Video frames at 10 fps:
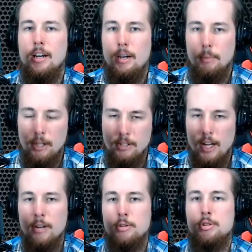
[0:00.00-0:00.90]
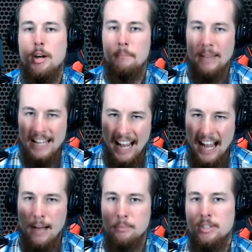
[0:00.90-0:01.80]
because Donald Trump made
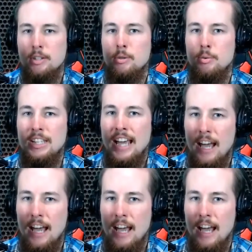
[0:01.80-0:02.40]
absolutely